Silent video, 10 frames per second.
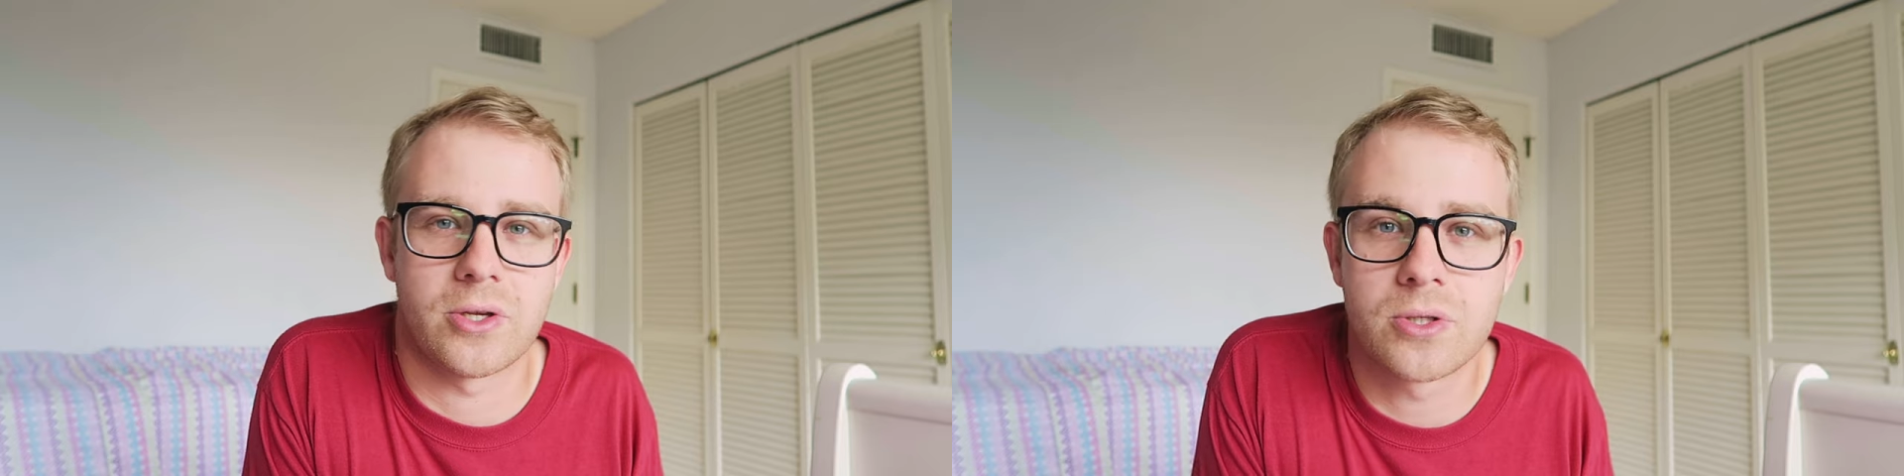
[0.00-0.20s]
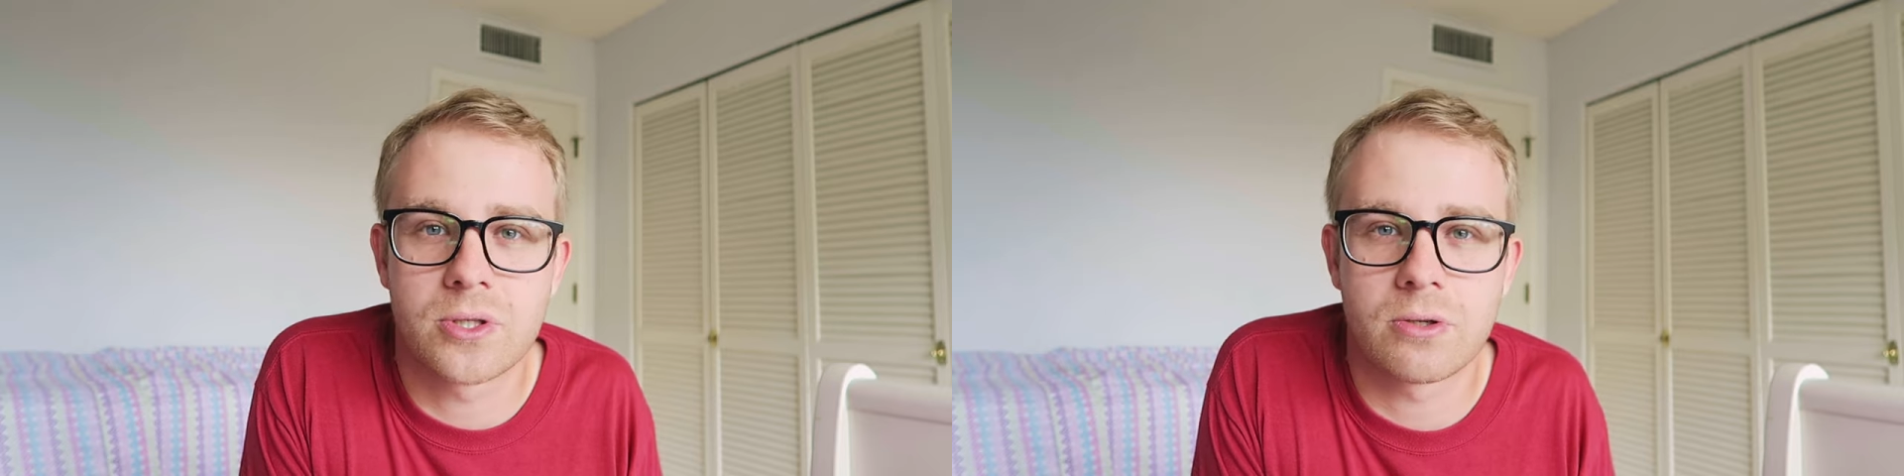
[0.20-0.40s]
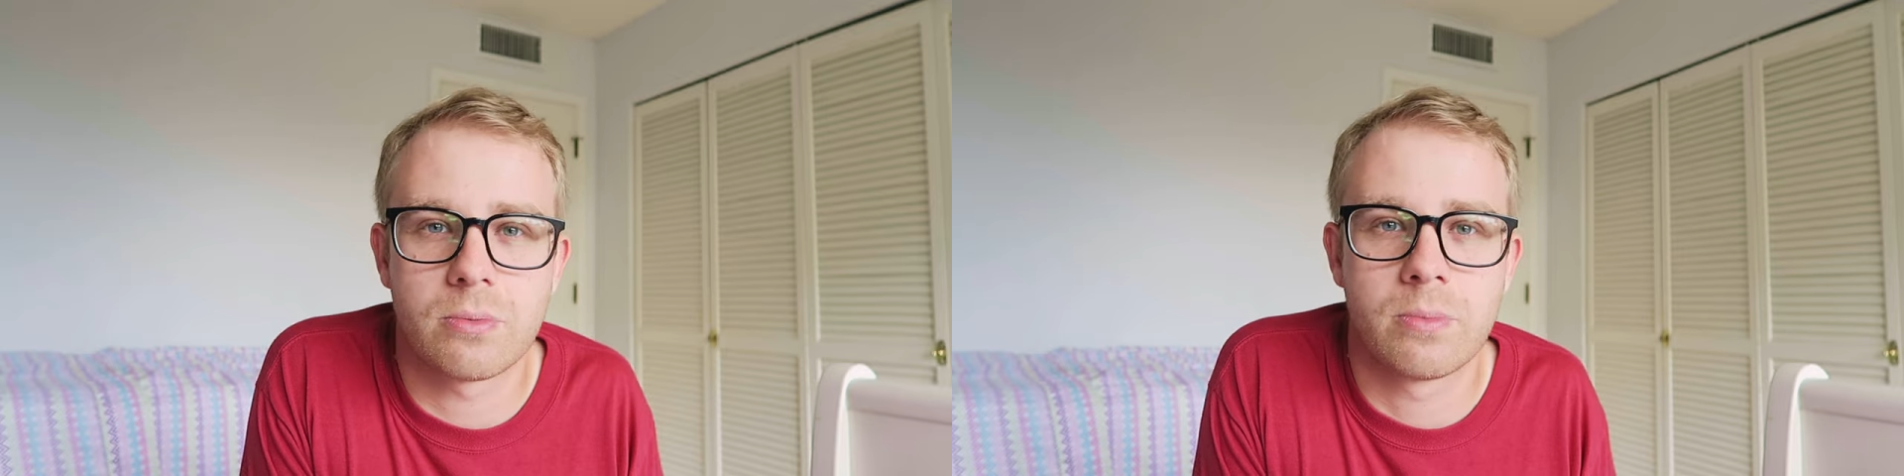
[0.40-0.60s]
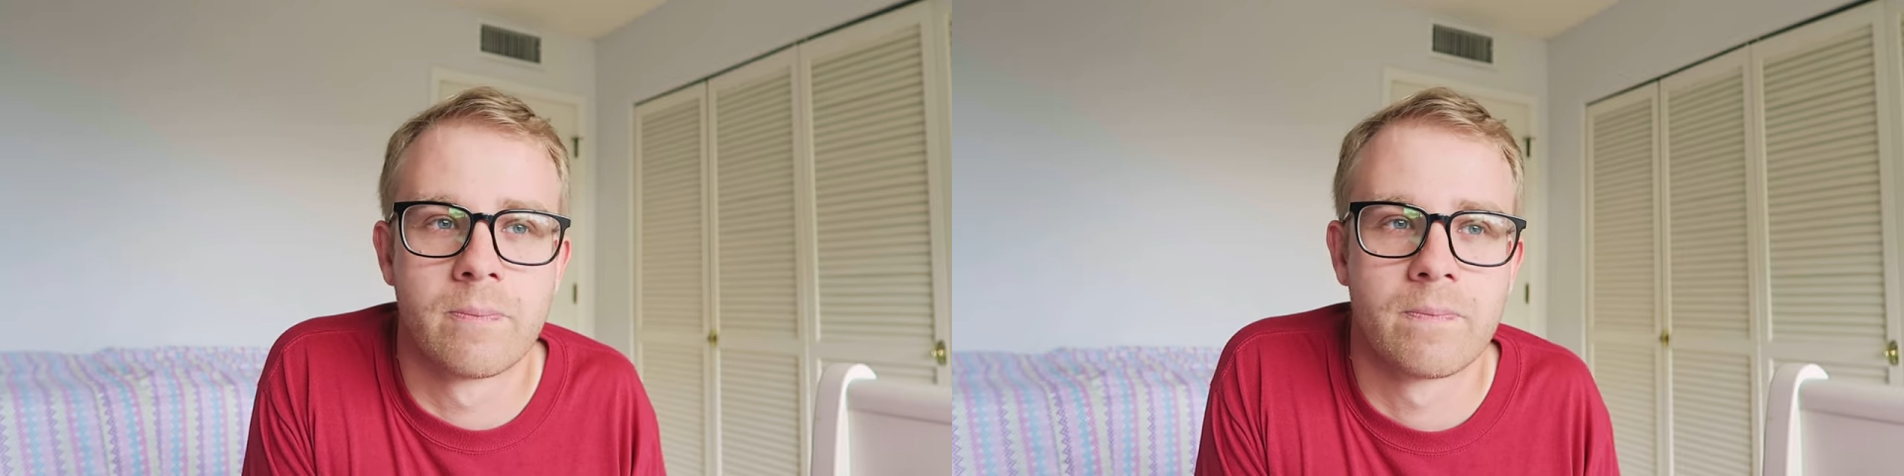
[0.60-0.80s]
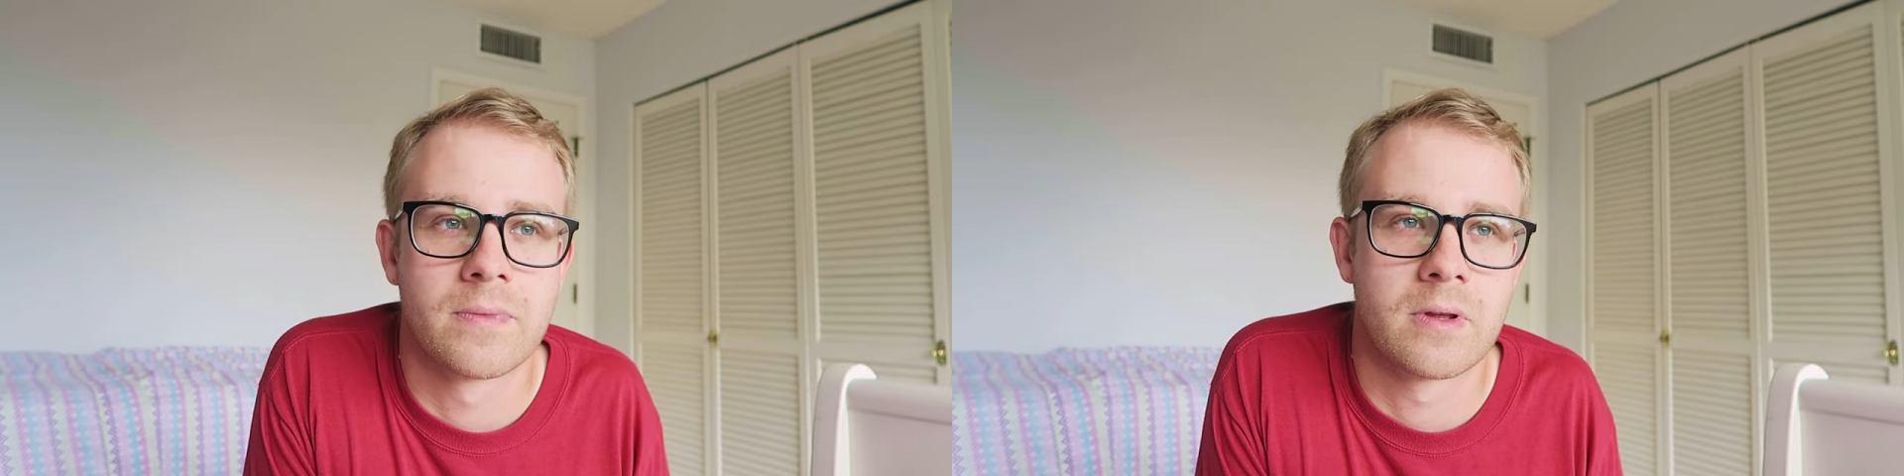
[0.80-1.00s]
YouTube.
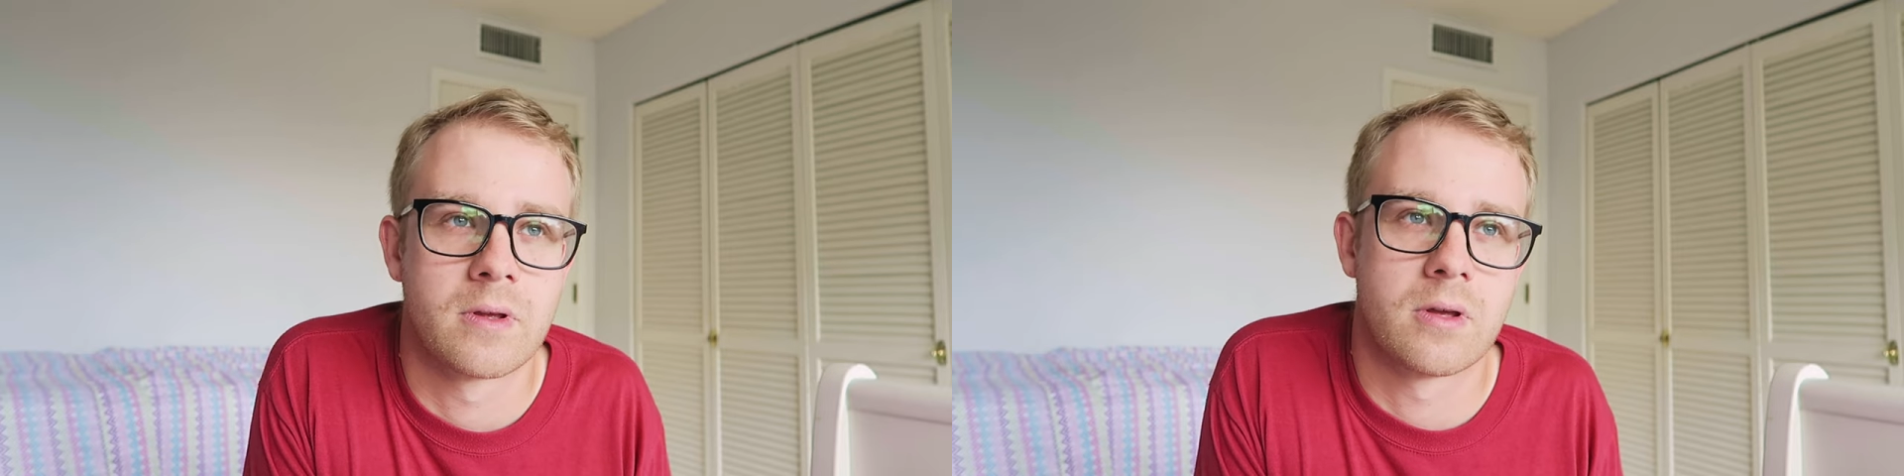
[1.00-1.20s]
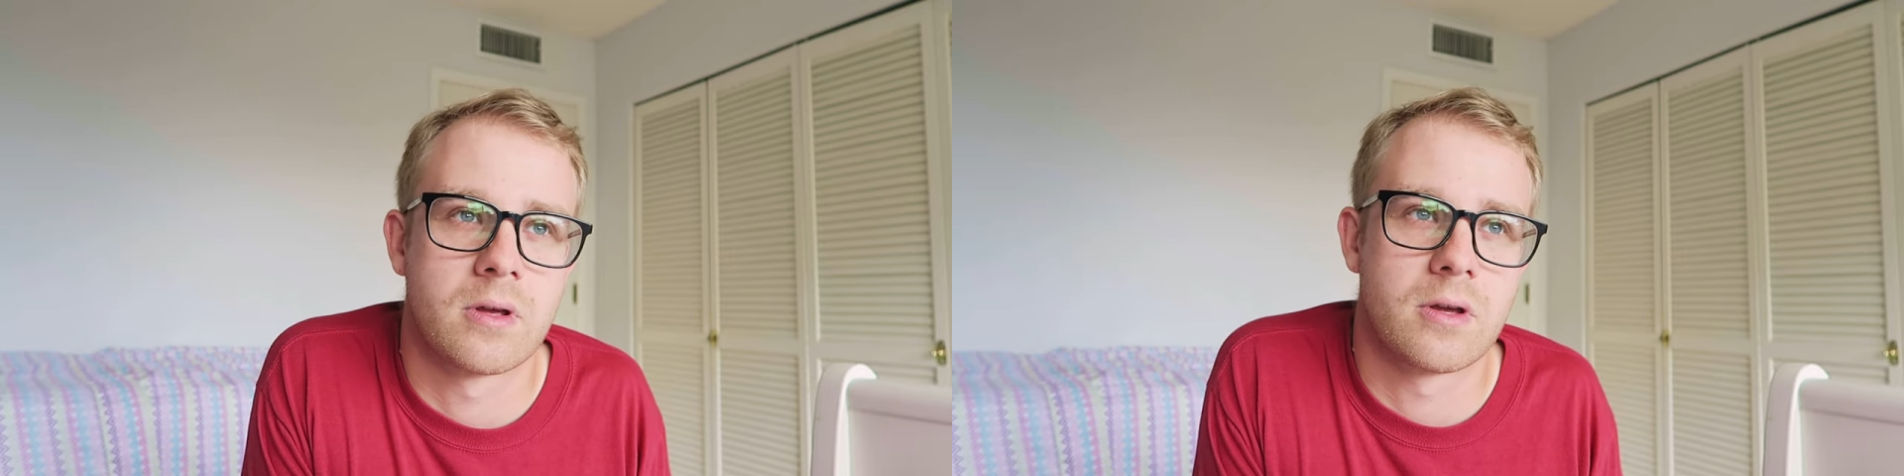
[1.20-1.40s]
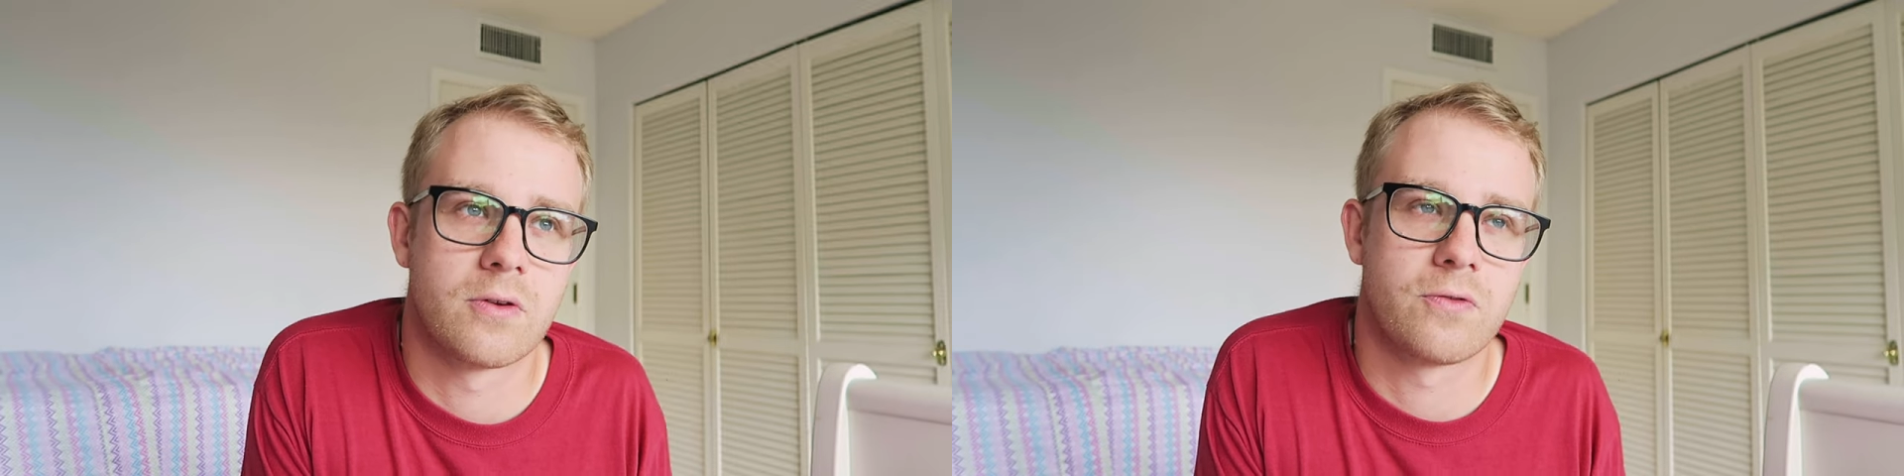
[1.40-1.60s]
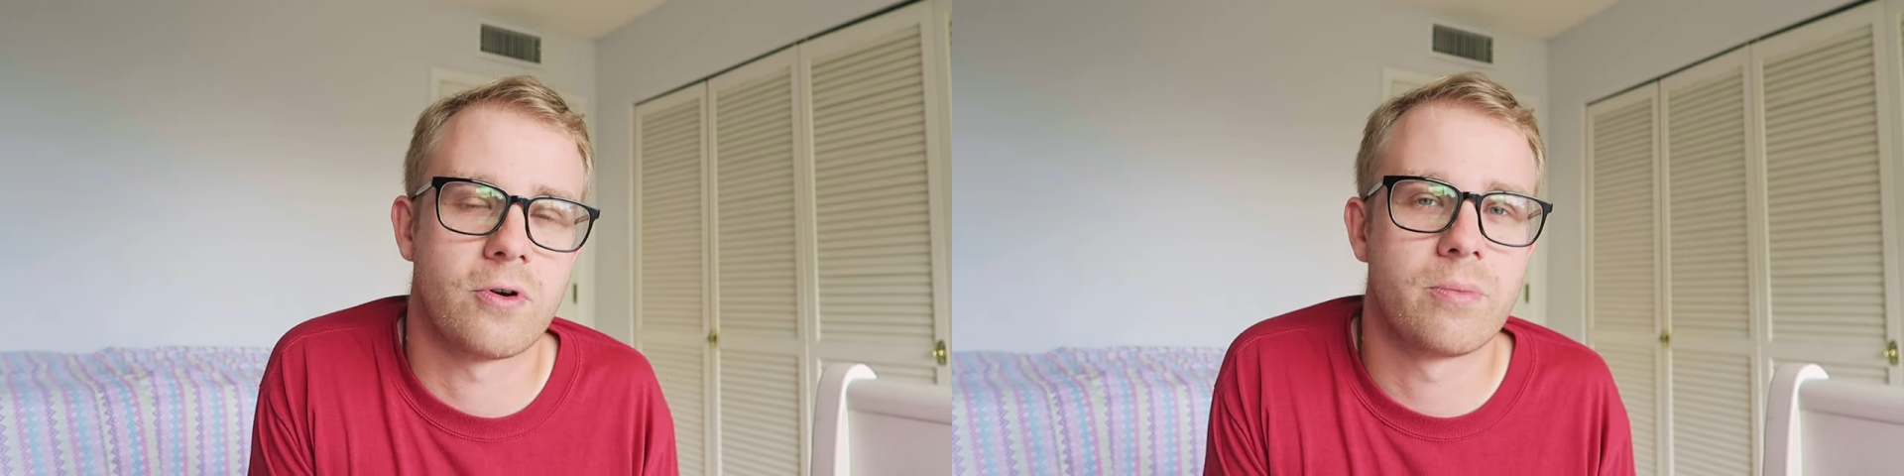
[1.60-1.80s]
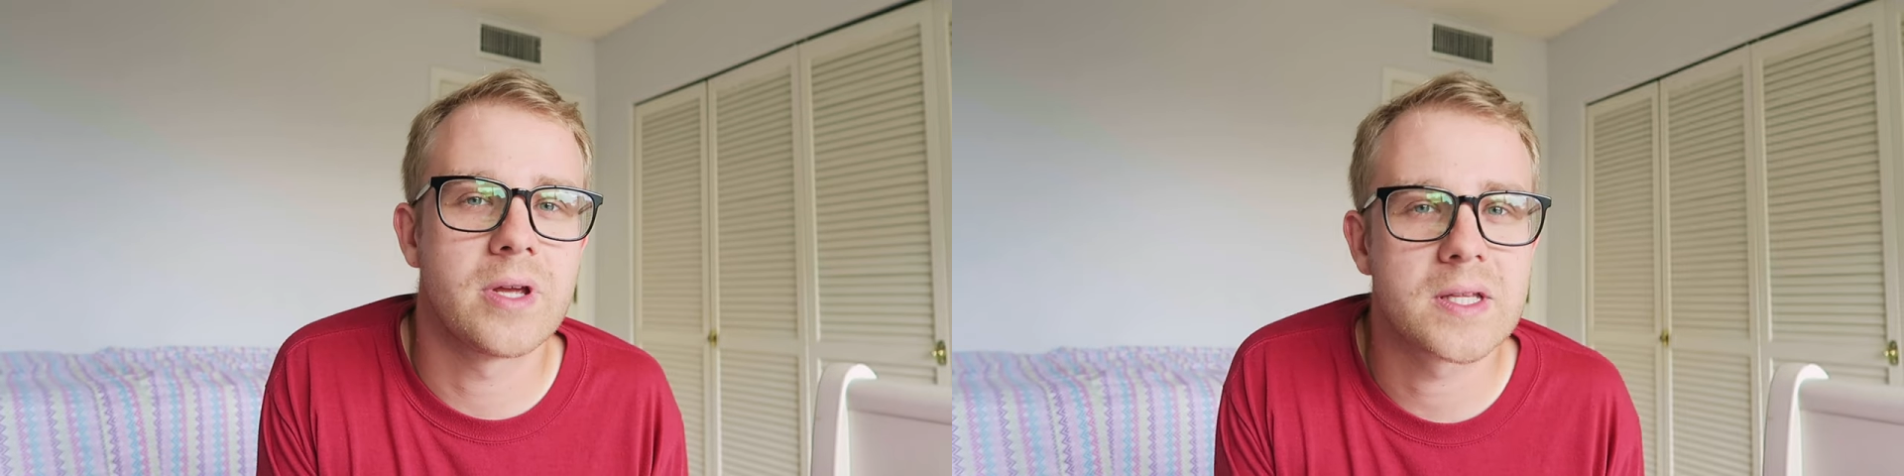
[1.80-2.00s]

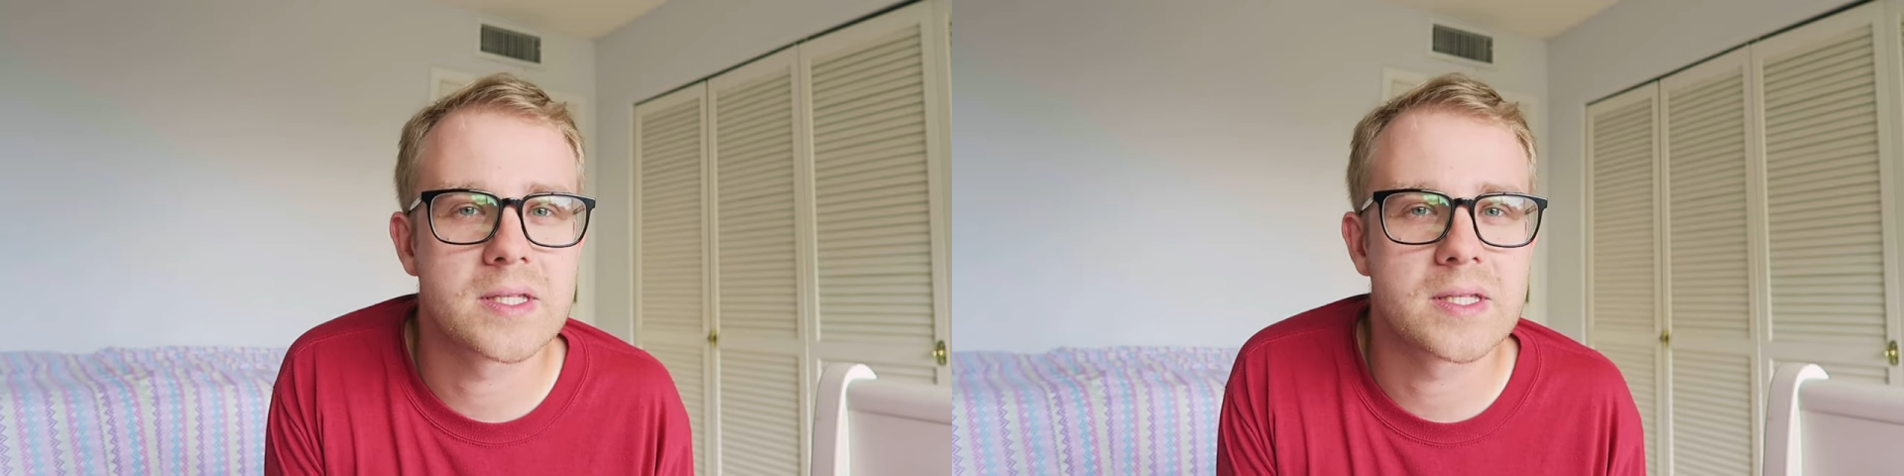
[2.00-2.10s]
For me,